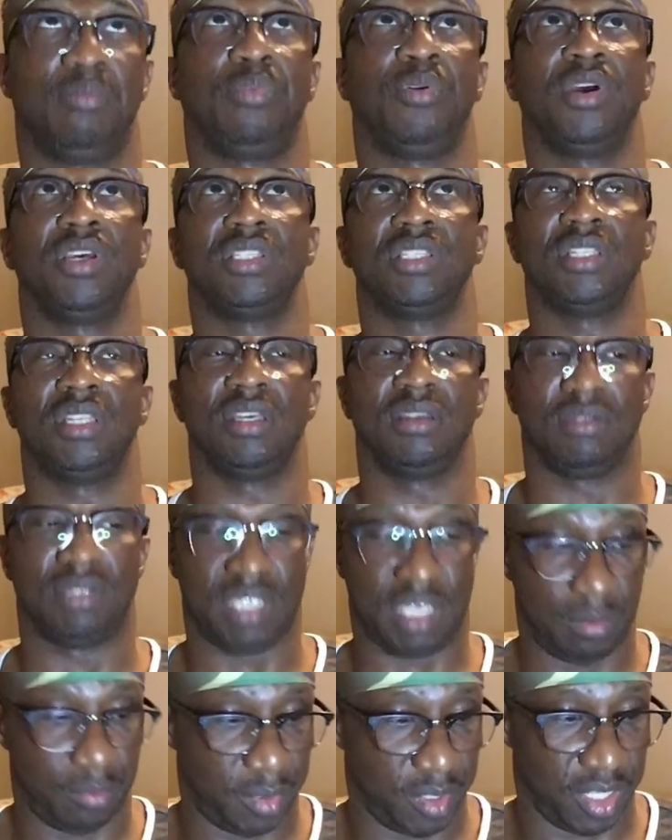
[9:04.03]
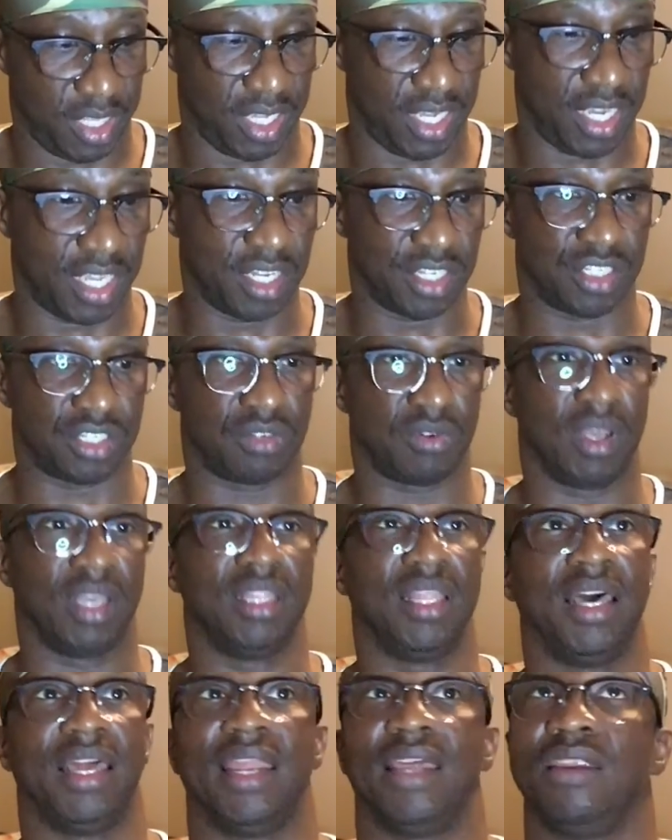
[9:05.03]
pressing it typically in a straight
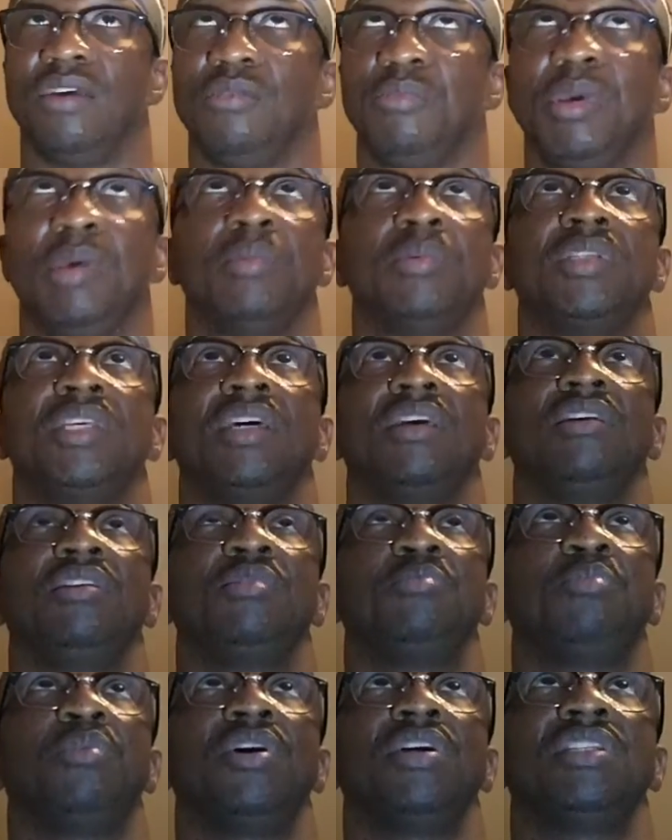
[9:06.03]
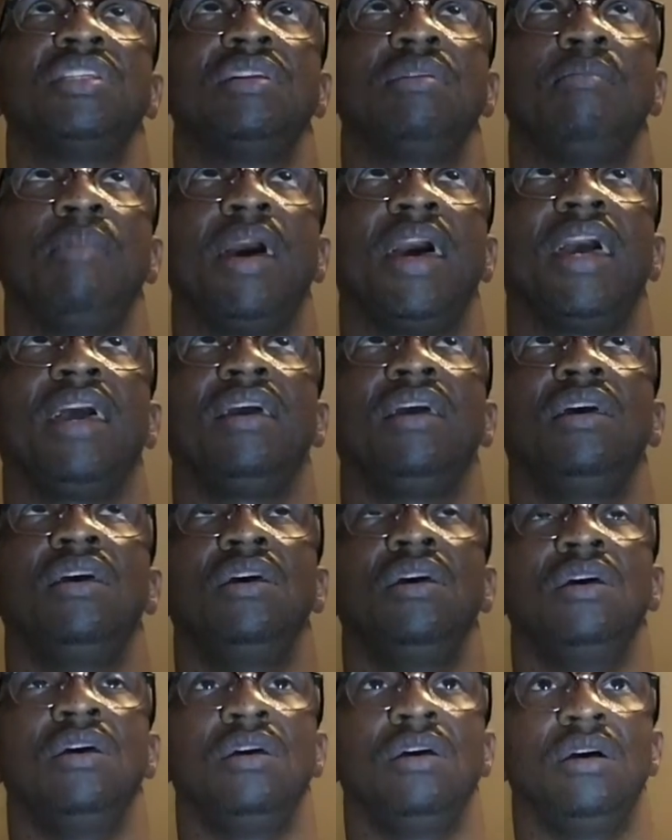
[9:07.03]
line. I know people say you press it back
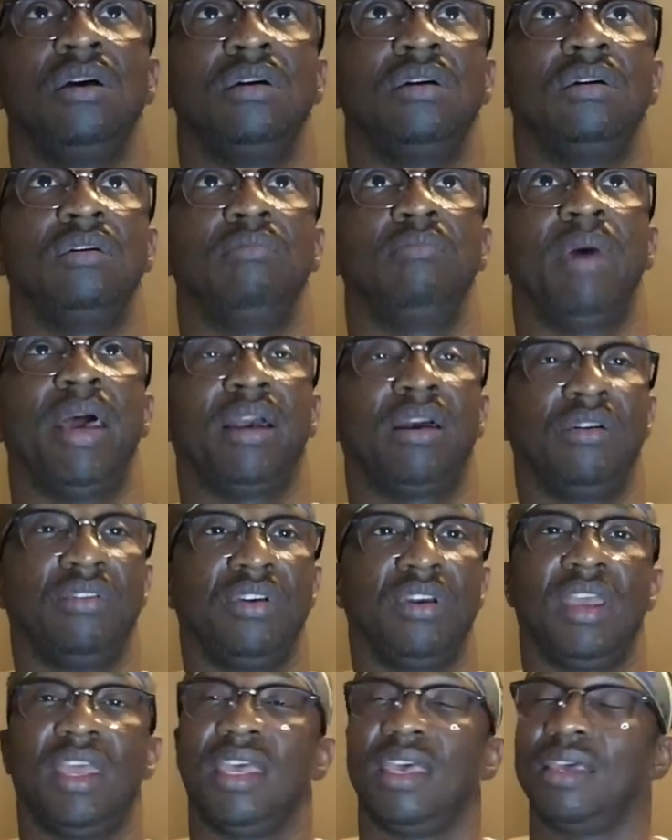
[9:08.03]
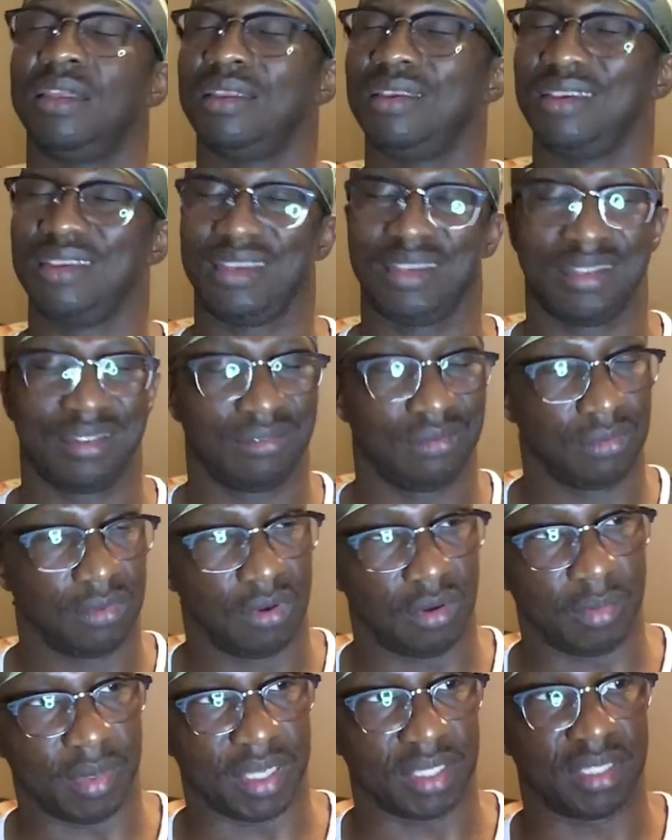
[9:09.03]
over your head. I don't know
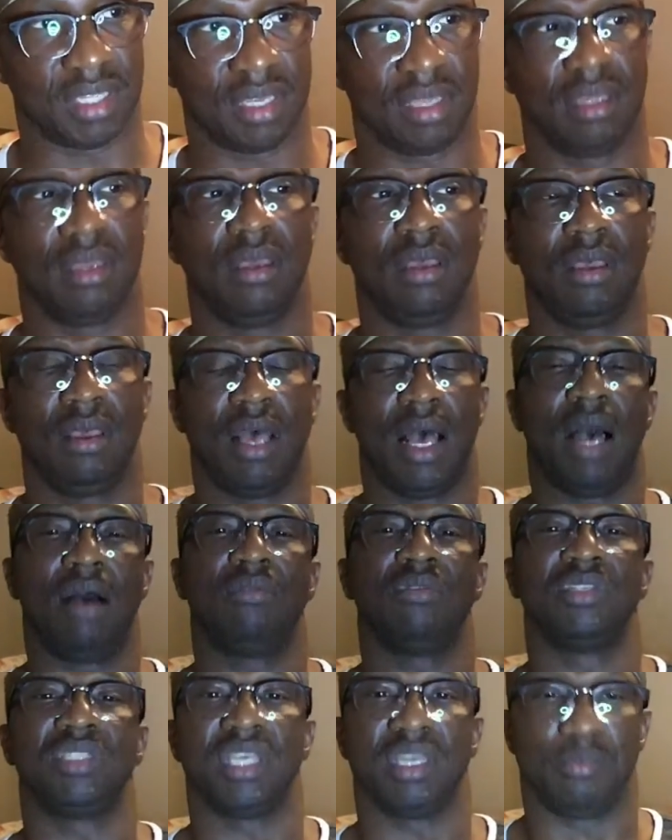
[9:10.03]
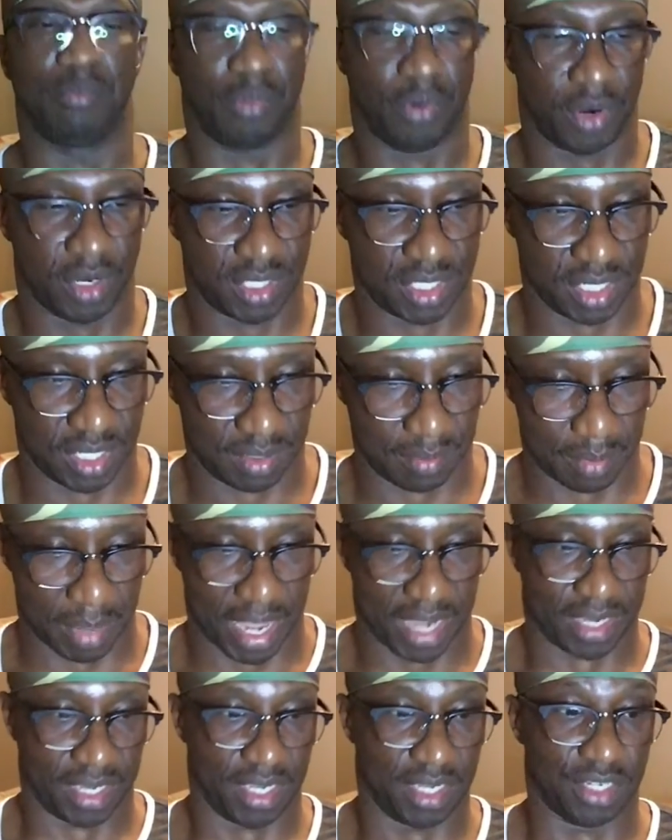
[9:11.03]
about that. I would say pressing it
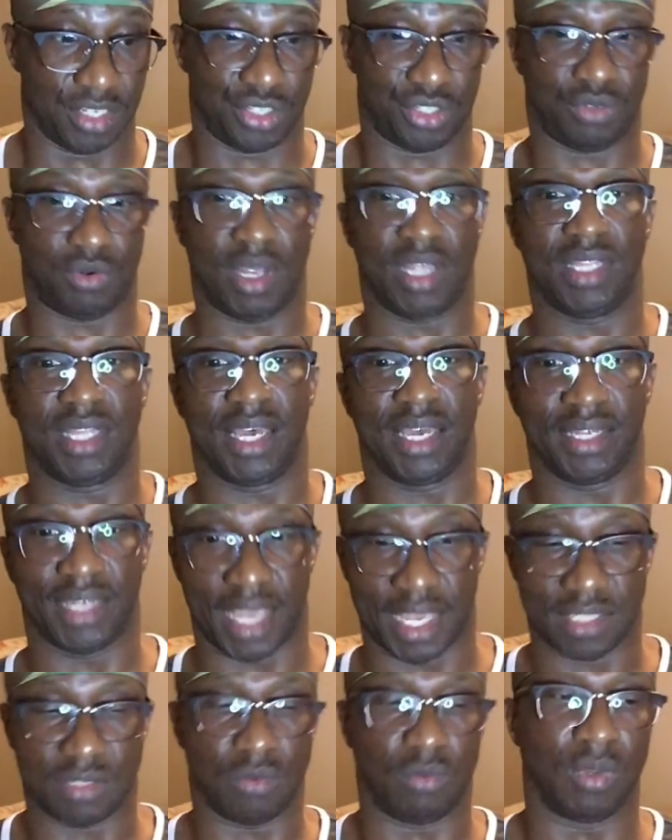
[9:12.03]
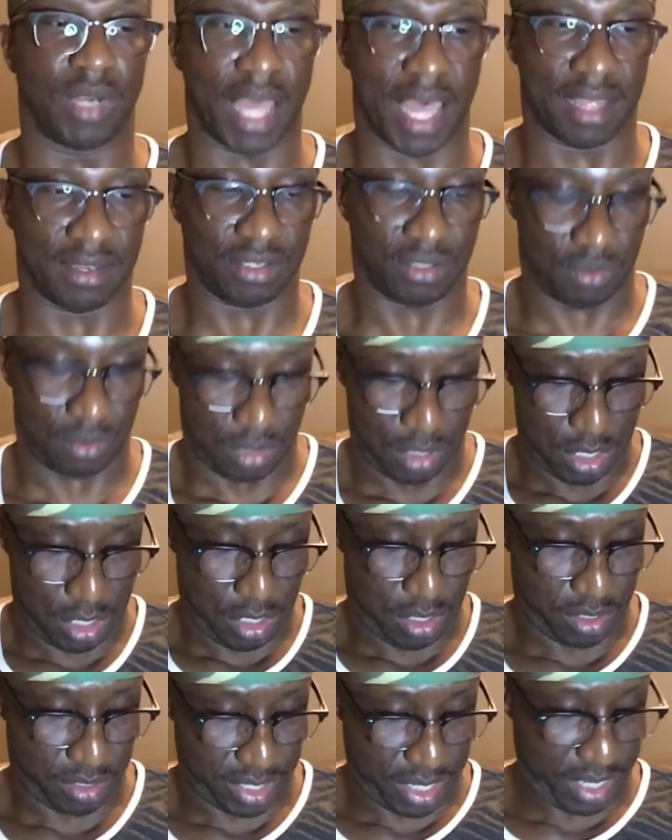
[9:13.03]
back in a straight line. That's what I do.
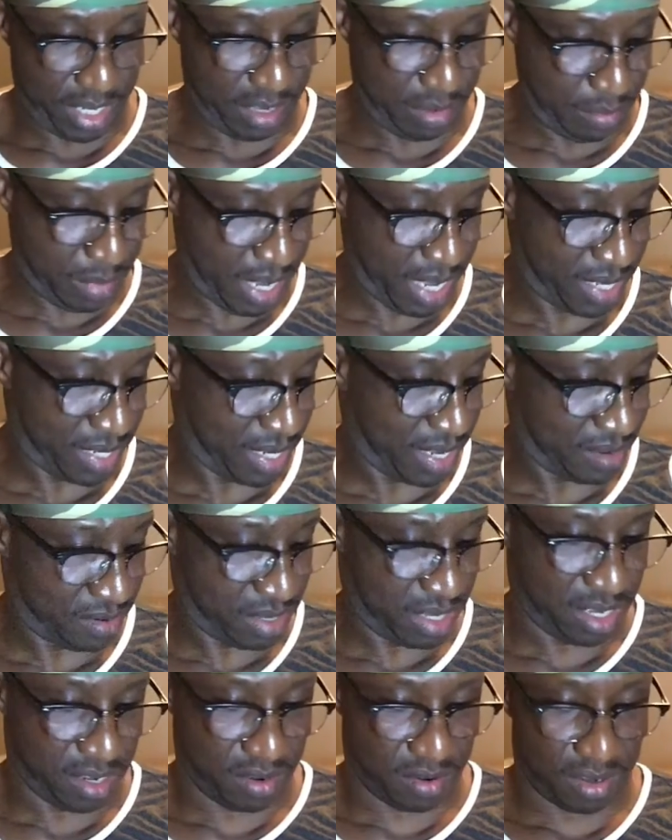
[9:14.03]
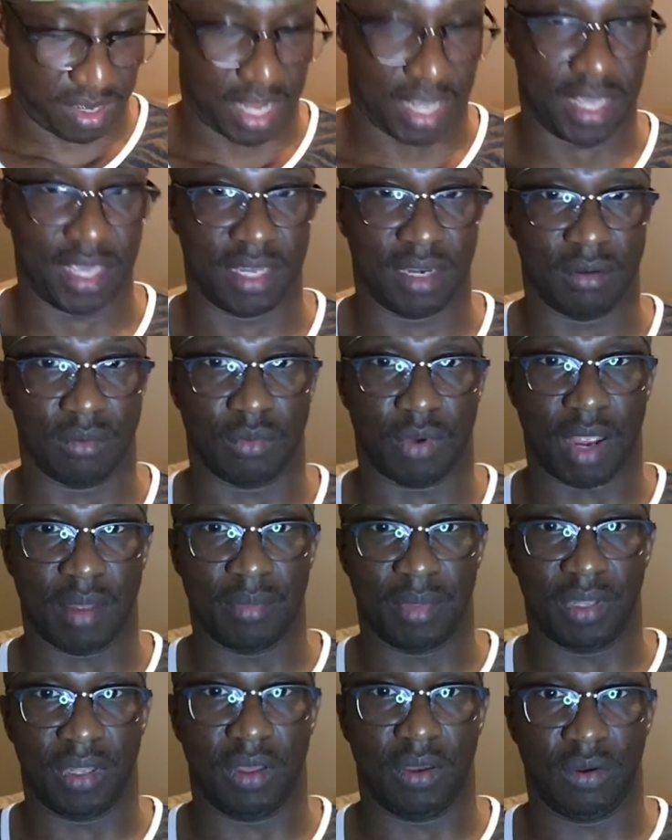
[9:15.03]
Because I come back down here and I hit it right
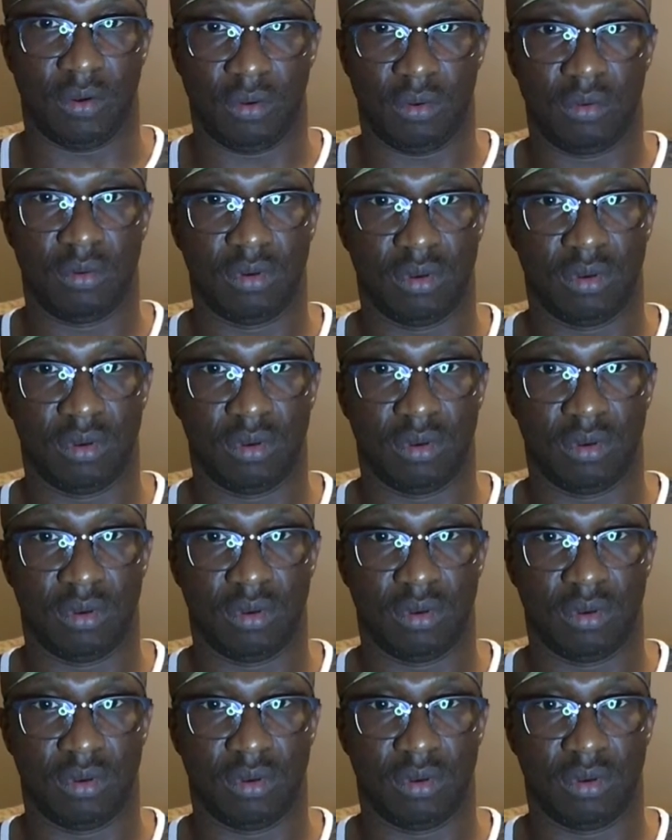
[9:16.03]
below,